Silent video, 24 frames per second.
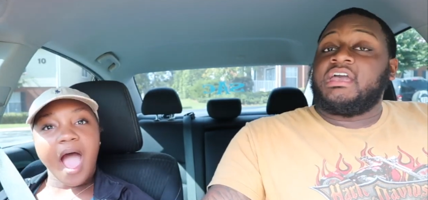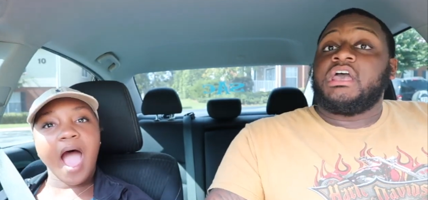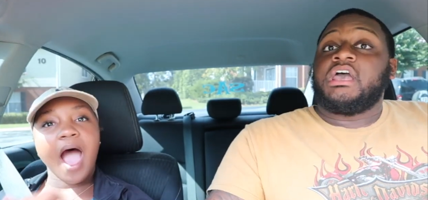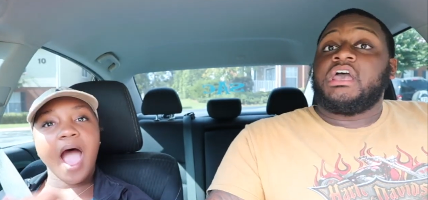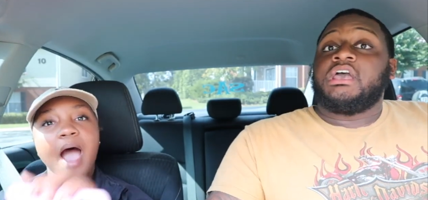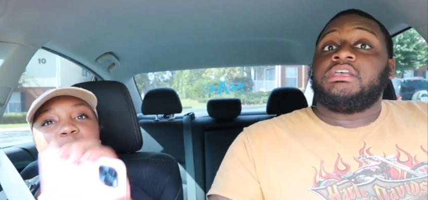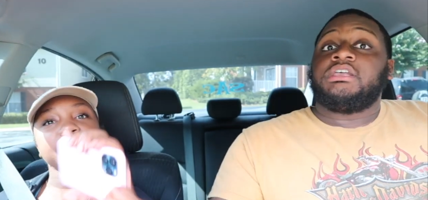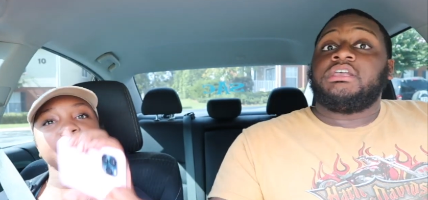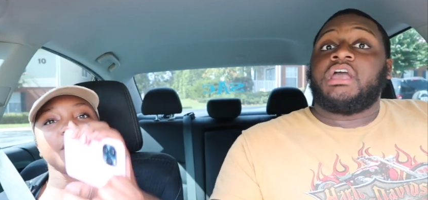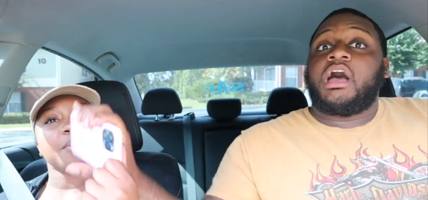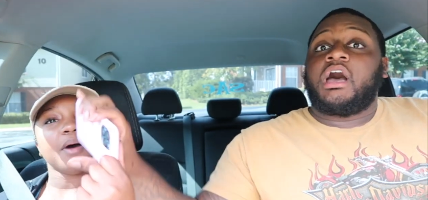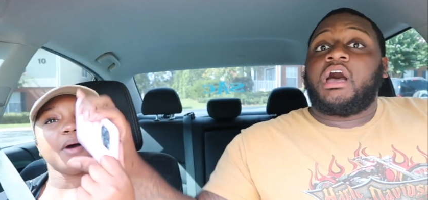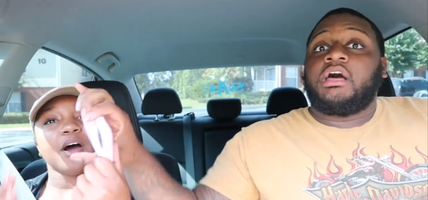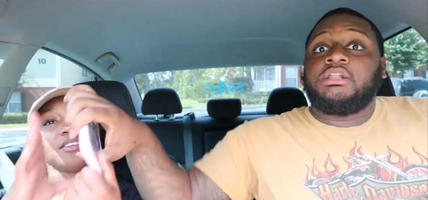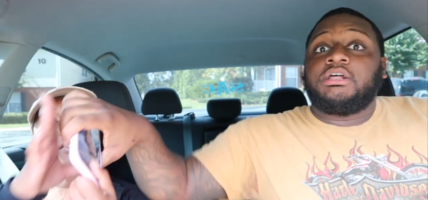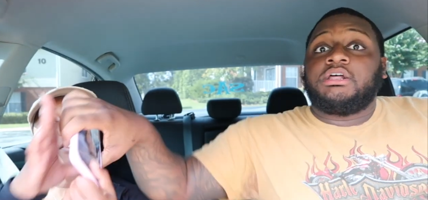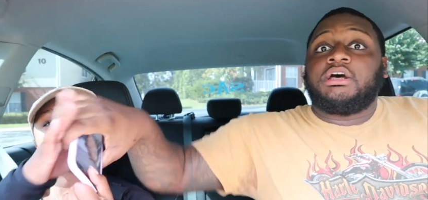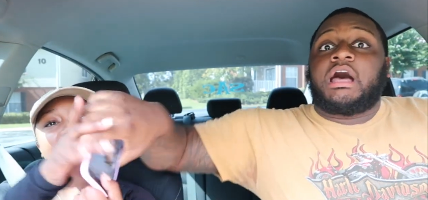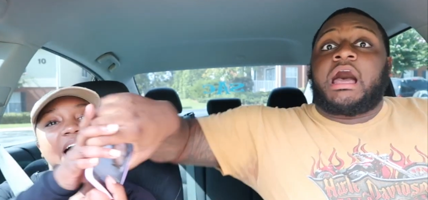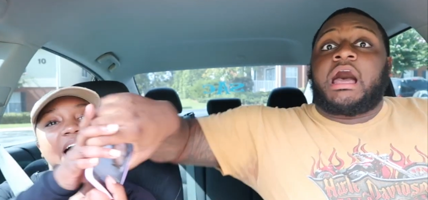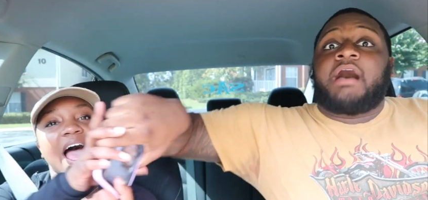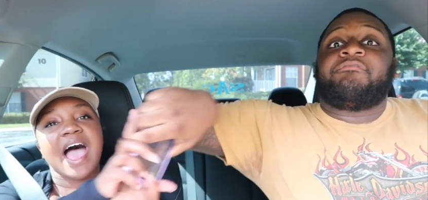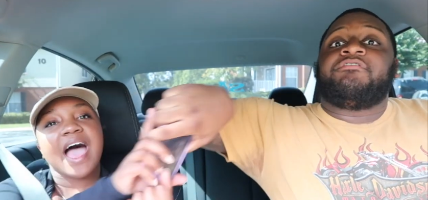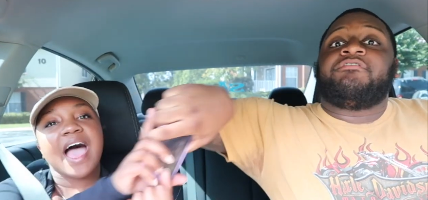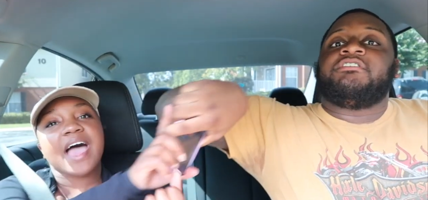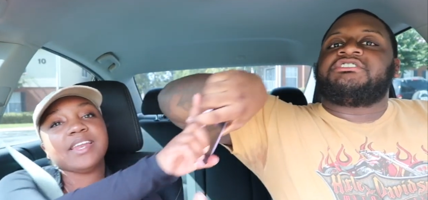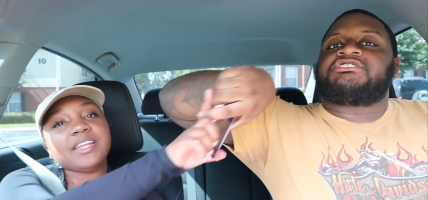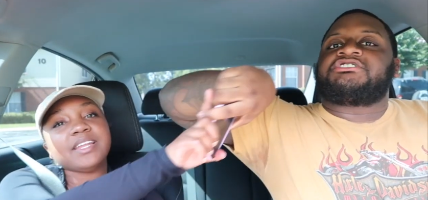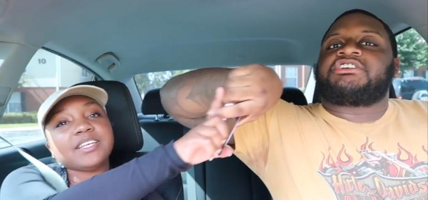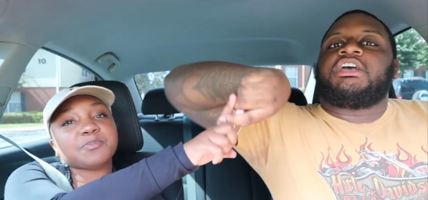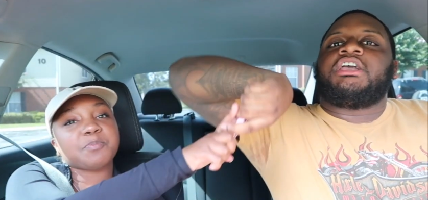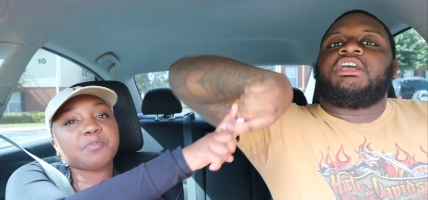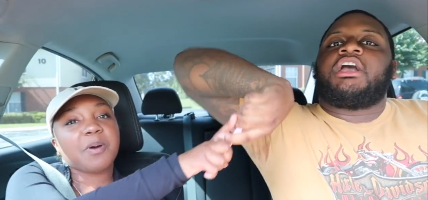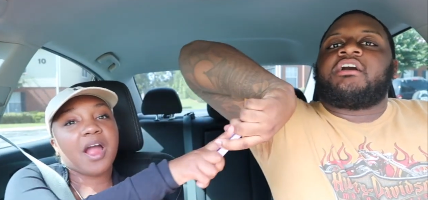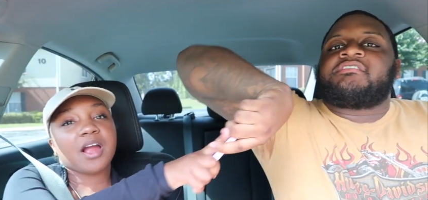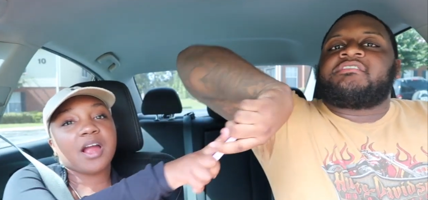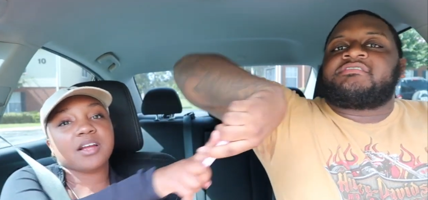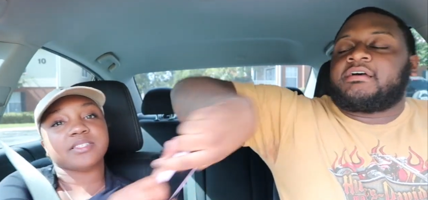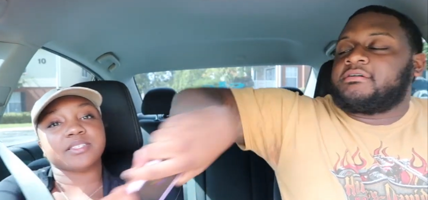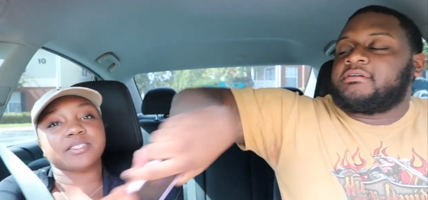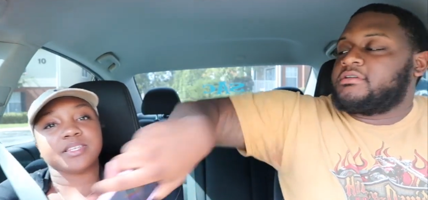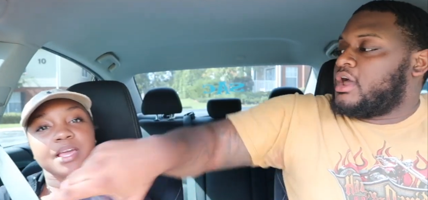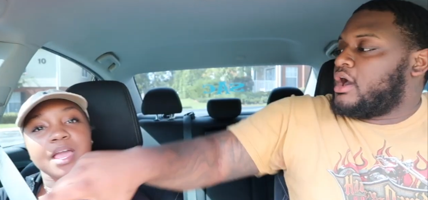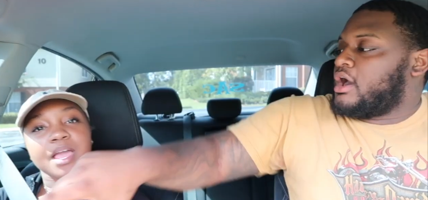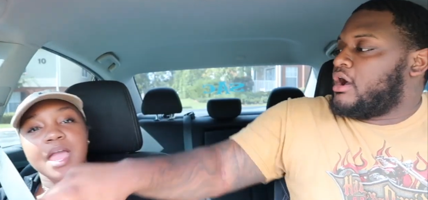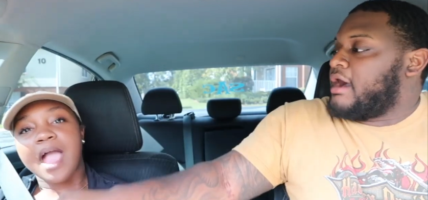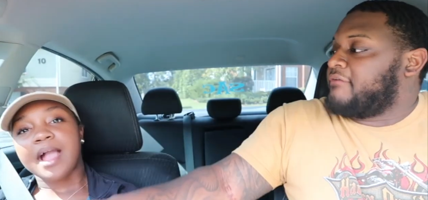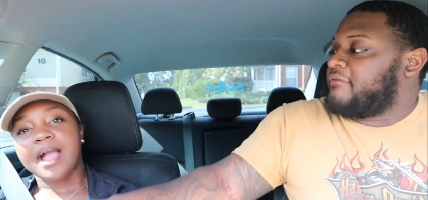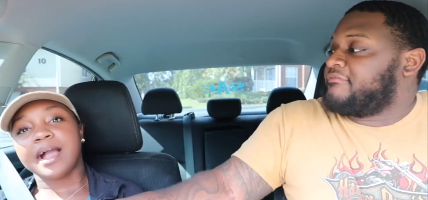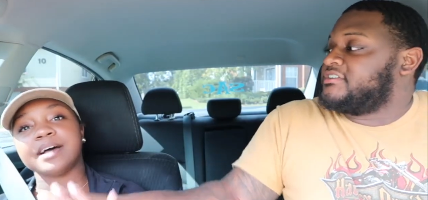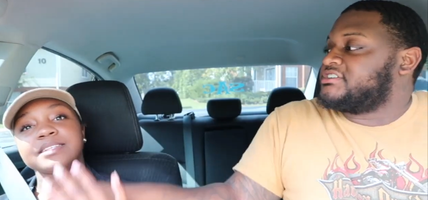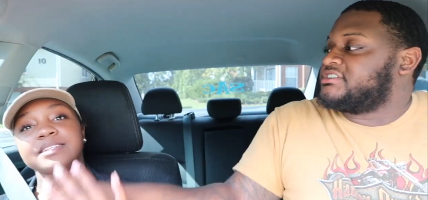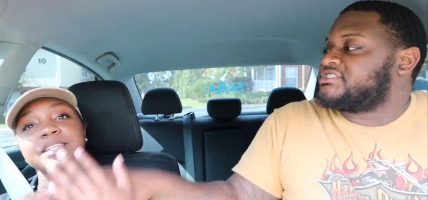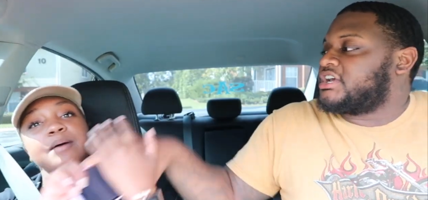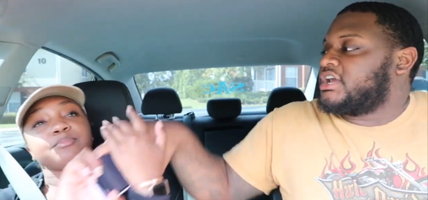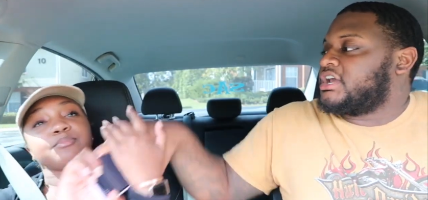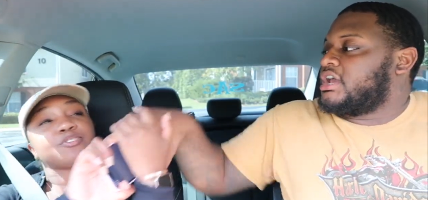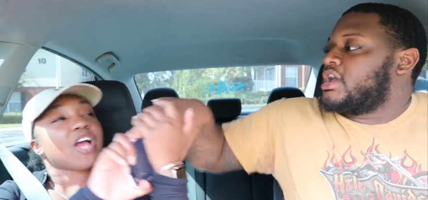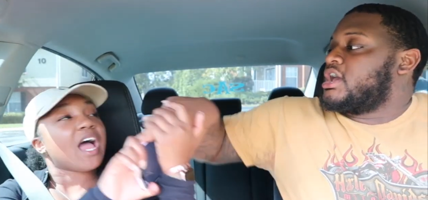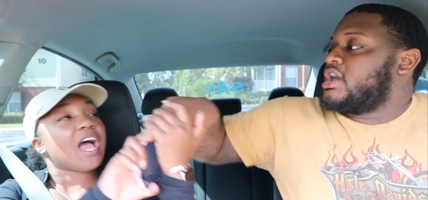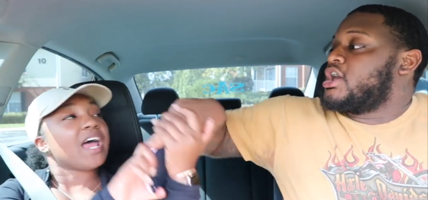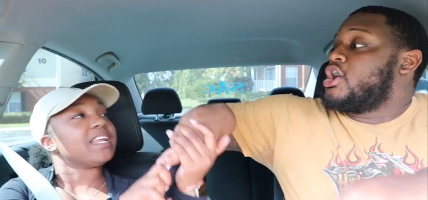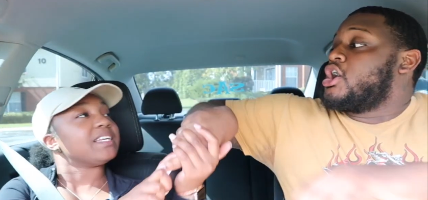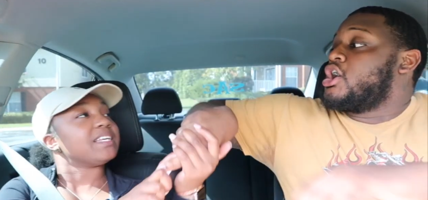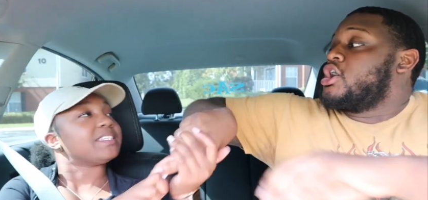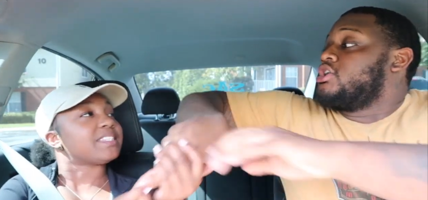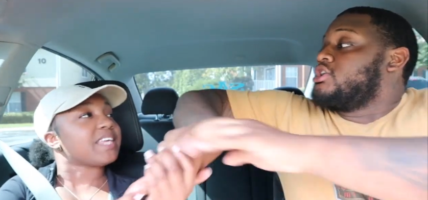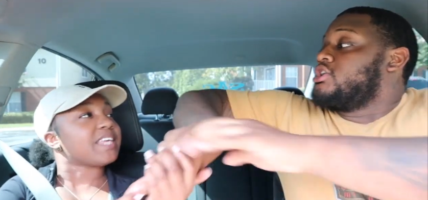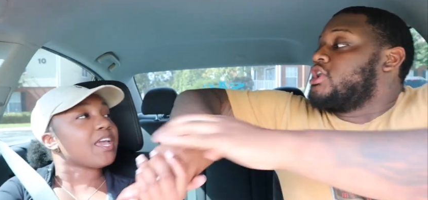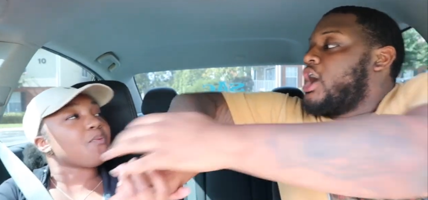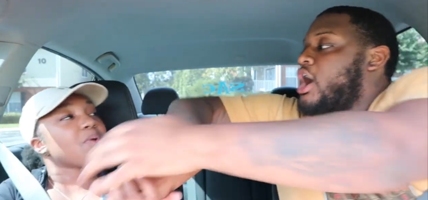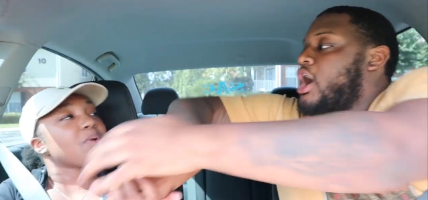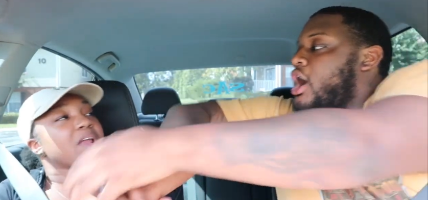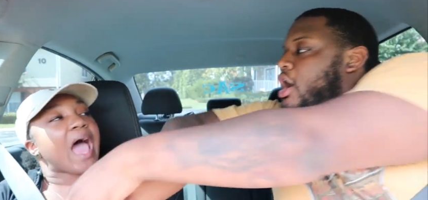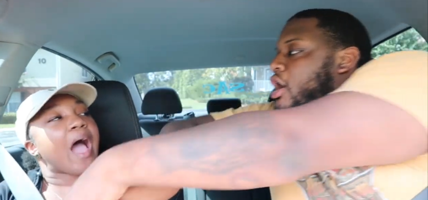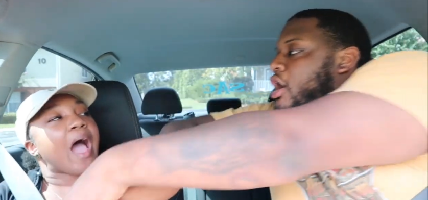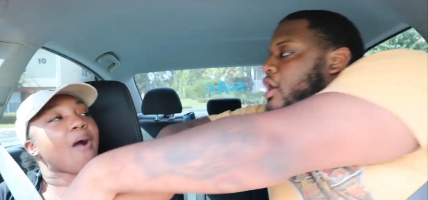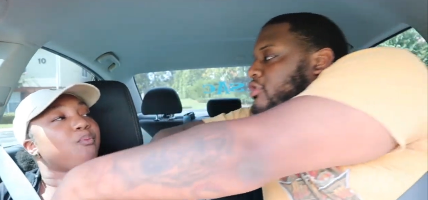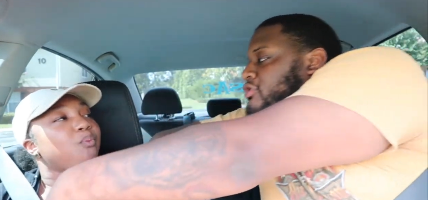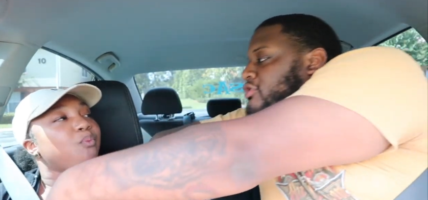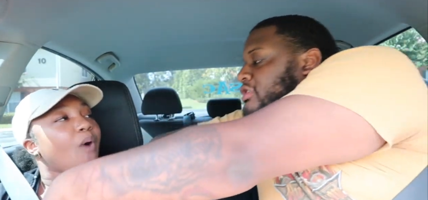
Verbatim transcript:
Speaker 1: I'm y'all look, I'm gonna show y'all something. No, I'm, show, I'm trying to see no,